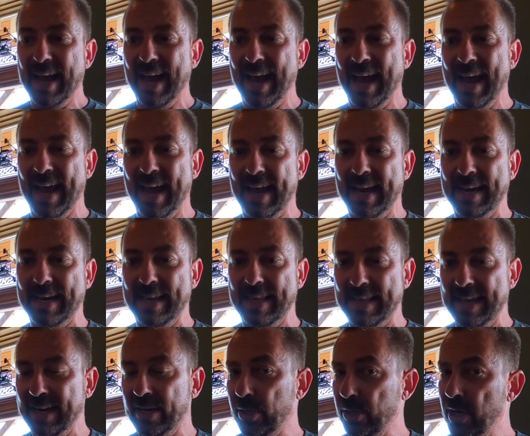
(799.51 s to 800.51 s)
and
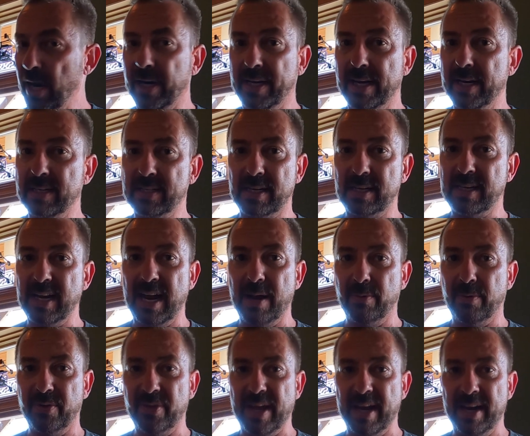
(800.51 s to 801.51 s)
they could not get us a
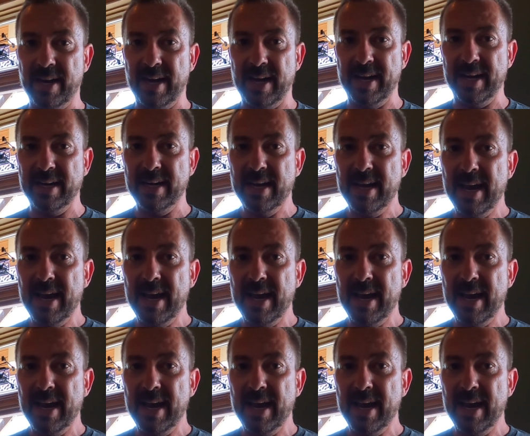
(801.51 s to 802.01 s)
table that night.